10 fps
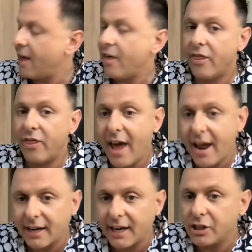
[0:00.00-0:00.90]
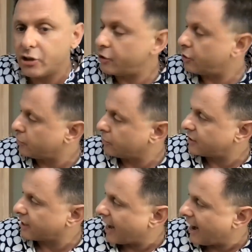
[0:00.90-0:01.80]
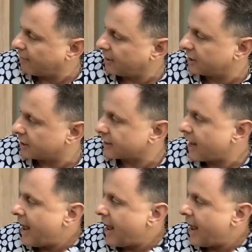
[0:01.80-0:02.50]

Then introduce the characters,